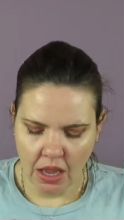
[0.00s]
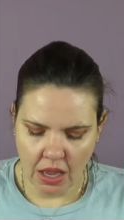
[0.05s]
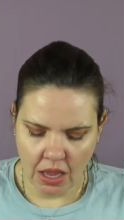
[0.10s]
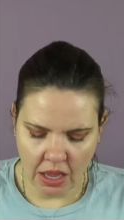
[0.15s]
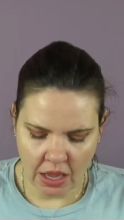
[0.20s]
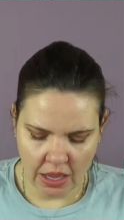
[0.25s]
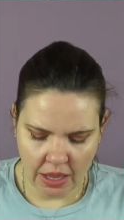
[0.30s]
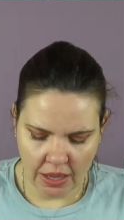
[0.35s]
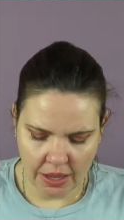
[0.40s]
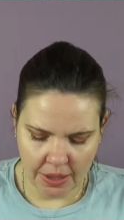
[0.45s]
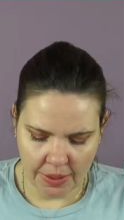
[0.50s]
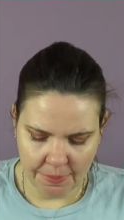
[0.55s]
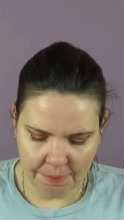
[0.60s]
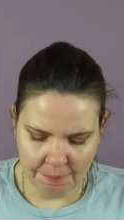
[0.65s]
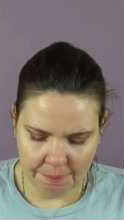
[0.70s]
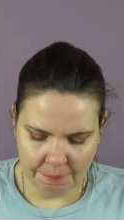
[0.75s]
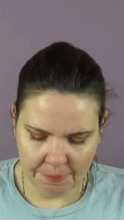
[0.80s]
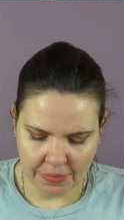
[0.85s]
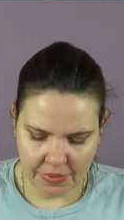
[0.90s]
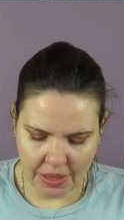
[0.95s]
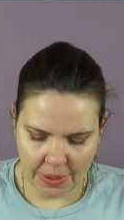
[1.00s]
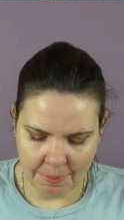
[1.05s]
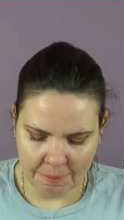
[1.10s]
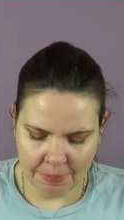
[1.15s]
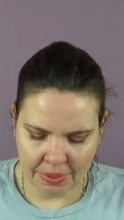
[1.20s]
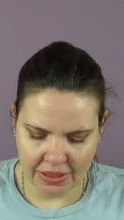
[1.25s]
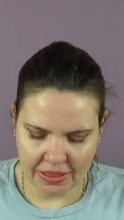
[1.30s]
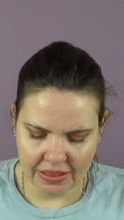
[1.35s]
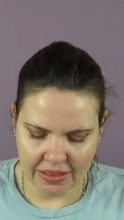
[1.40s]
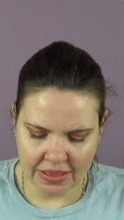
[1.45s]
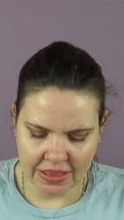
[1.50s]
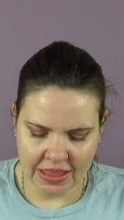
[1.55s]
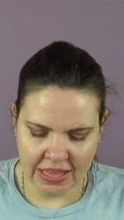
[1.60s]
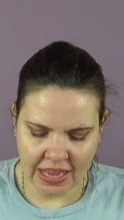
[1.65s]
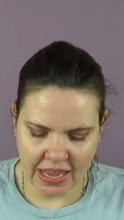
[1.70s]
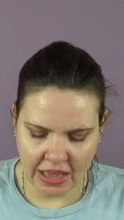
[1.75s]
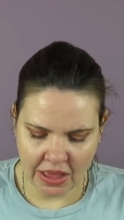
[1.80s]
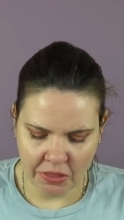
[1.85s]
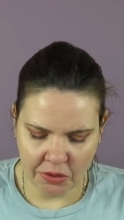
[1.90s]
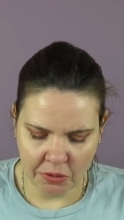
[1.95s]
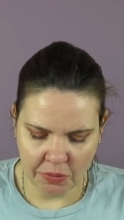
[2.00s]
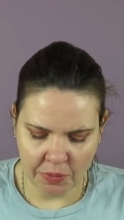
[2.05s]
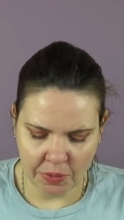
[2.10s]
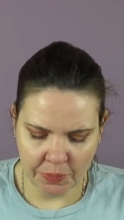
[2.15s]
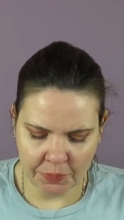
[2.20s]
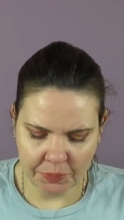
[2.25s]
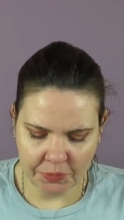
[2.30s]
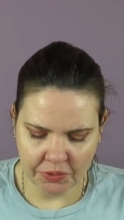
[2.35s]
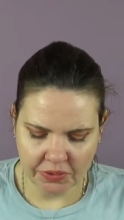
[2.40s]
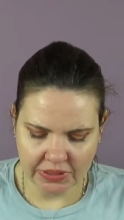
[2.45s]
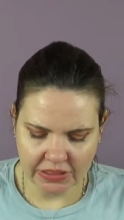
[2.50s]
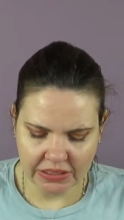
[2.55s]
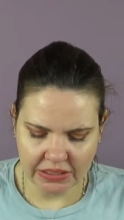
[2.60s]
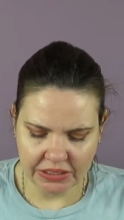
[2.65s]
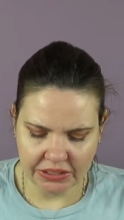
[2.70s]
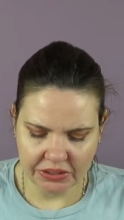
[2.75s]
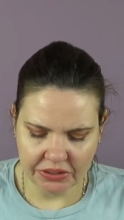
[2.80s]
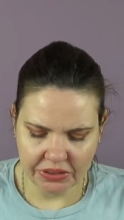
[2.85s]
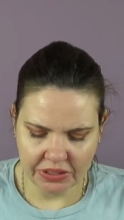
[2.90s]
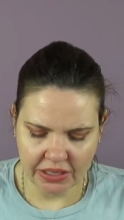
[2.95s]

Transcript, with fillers: Um, But the other purples in here,